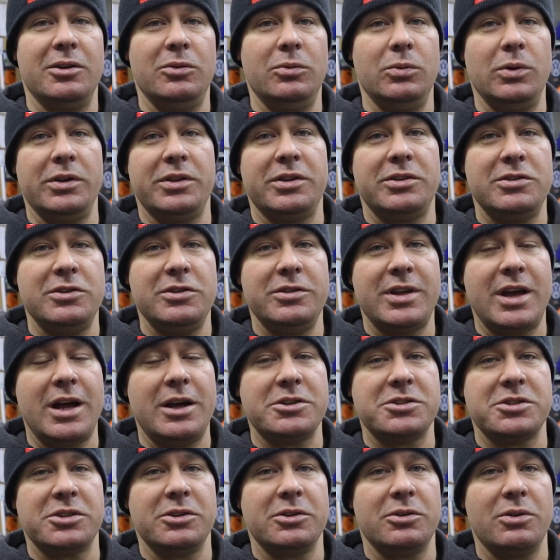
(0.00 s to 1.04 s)
with
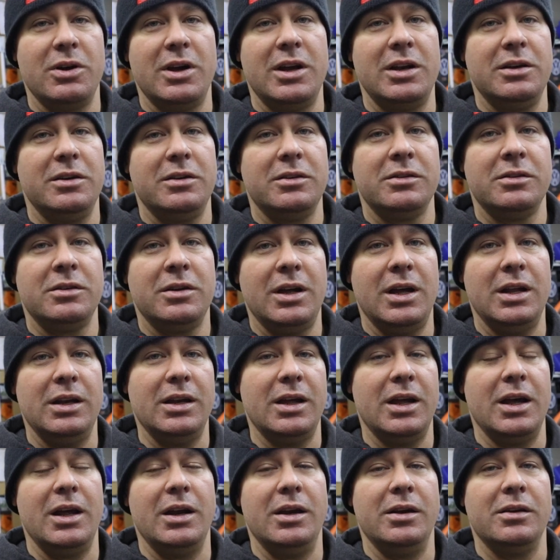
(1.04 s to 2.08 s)
2000 grit and
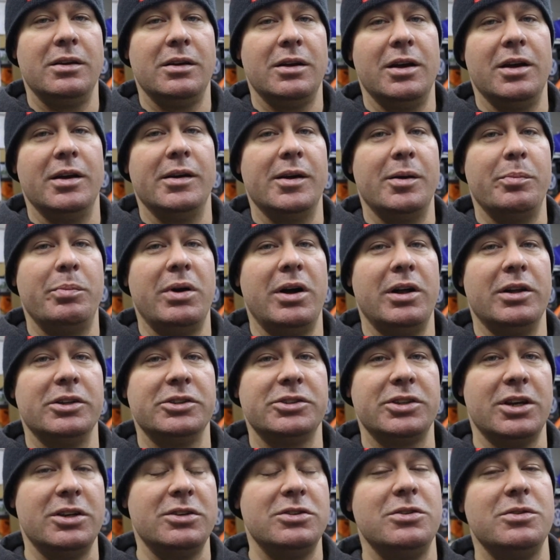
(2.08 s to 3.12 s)
then a
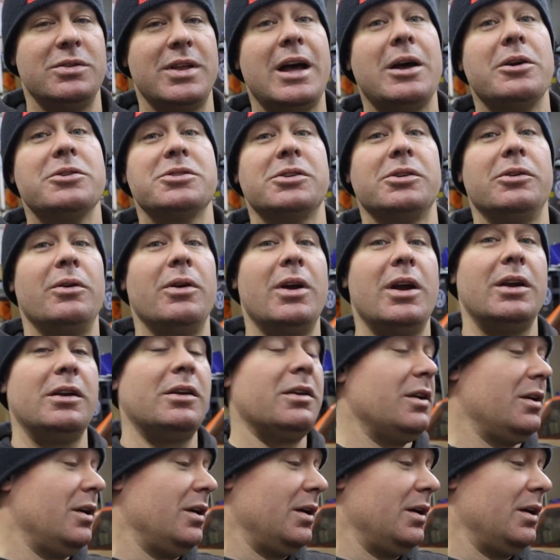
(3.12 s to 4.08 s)
polish on 2000 grit.